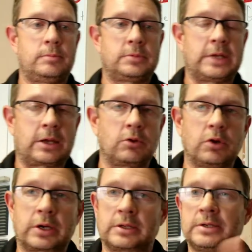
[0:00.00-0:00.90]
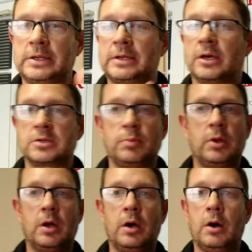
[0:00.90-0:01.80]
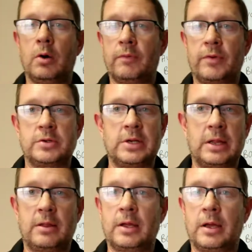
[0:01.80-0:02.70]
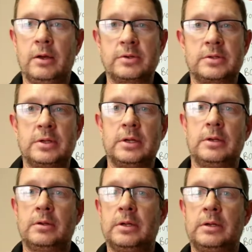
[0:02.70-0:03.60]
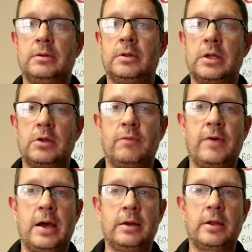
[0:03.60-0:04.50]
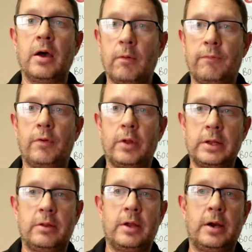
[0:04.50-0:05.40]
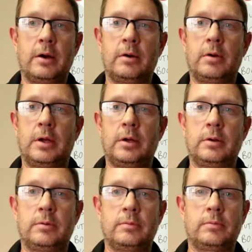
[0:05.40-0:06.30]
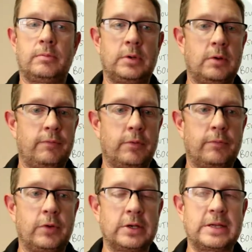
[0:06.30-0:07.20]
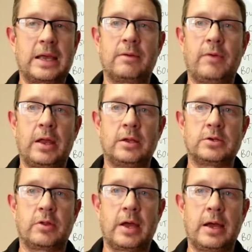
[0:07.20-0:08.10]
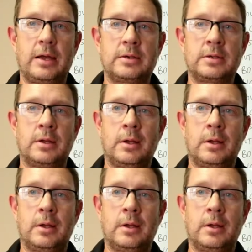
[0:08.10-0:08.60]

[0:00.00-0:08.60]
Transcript: Take a look at the details below. If there's anything else that you find helpful in there, feel free to take advantage of that.